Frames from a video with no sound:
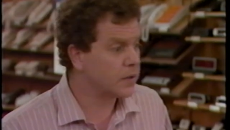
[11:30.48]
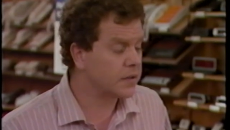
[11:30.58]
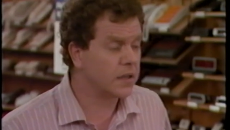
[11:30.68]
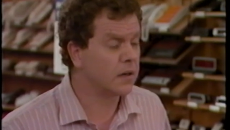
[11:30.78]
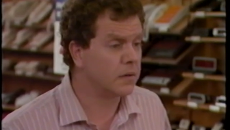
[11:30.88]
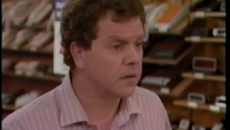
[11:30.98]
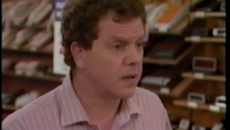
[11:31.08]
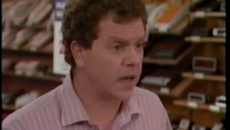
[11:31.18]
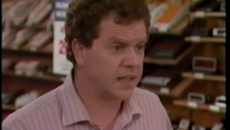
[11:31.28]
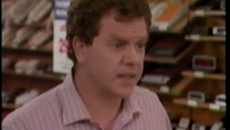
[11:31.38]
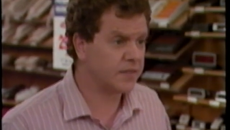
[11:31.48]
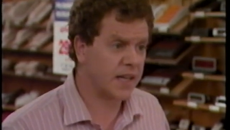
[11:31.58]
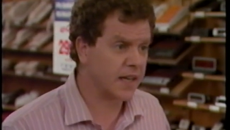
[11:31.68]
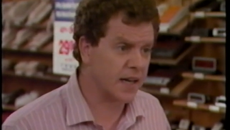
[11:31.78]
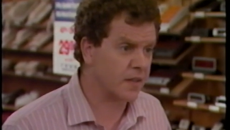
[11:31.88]
I wouldn't know. I didn't
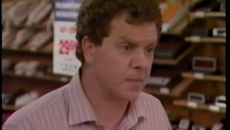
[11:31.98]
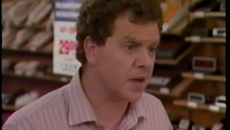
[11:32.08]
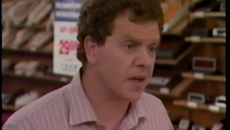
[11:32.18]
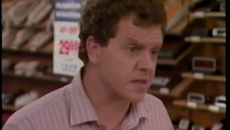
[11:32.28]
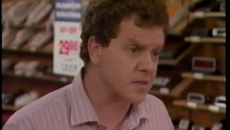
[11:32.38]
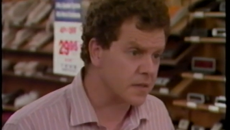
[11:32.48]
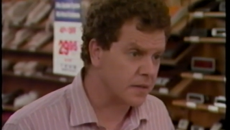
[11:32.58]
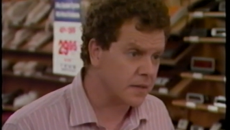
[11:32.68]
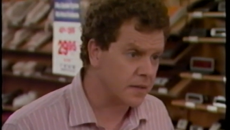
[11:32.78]
even take it out of the box.